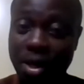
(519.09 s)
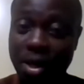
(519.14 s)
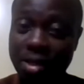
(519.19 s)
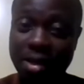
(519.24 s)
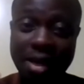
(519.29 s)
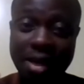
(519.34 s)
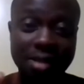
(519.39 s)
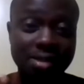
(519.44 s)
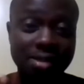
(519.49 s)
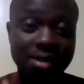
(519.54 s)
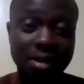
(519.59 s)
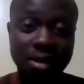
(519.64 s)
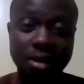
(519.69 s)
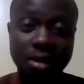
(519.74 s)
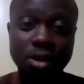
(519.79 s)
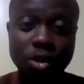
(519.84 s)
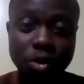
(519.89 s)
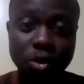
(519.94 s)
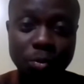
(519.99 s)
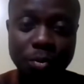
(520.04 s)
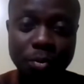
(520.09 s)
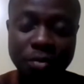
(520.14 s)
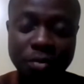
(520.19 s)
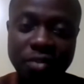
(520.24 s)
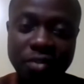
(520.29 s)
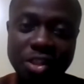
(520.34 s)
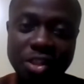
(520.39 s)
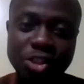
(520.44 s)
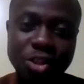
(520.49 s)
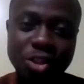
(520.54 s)
whether it's a legal
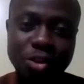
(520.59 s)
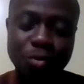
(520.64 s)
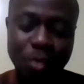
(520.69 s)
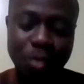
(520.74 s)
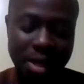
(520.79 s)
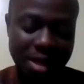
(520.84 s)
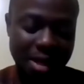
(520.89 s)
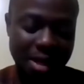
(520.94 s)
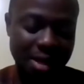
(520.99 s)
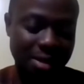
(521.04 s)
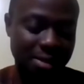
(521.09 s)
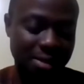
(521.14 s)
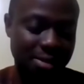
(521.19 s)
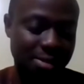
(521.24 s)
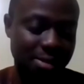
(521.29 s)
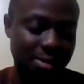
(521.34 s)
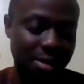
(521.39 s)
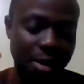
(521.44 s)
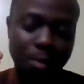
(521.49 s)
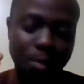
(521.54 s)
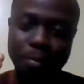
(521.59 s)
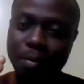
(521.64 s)
profession, whether it's